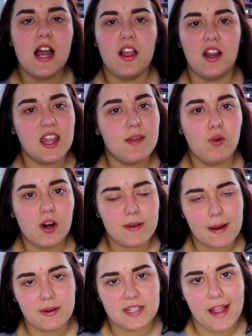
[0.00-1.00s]
A lot of the pore
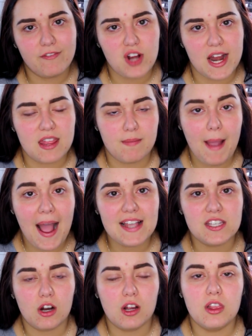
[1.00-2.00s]
primers I've tried in the
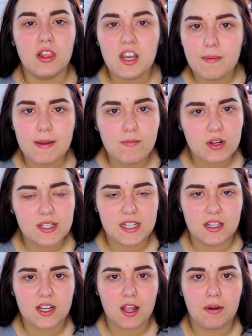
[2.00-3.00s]
past are a little bit more
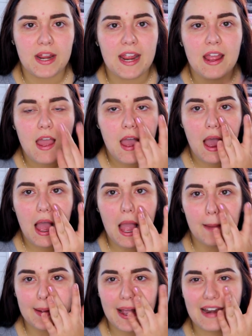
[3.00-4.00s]
silicone-y
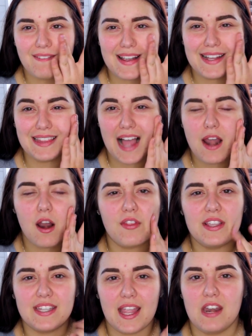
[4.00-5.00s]
and kind of like glide on
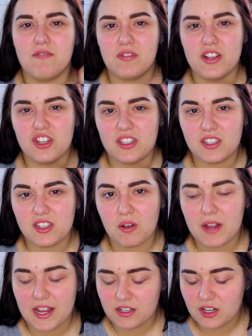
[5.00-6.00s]
the skin and really just
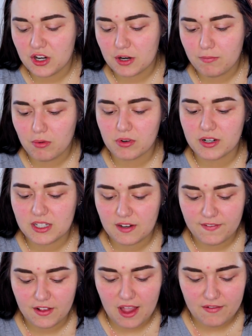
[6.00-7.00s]
soak into your pores to
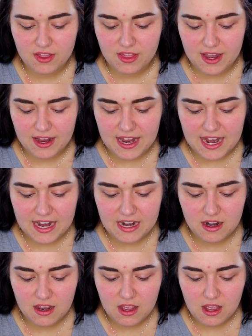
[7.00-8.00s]
fill everything
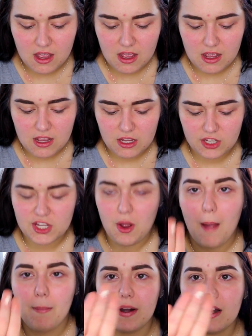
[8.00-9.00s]
in. So
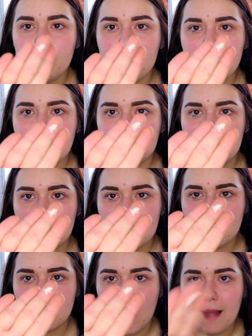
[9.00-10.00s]
I'm going to be using
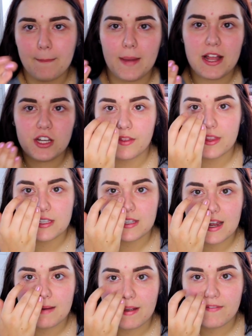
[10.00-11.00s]
that much on the
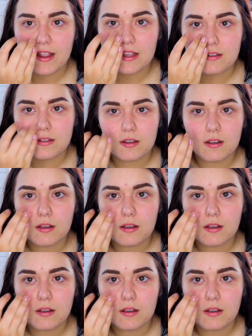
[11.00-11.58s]
side of my face.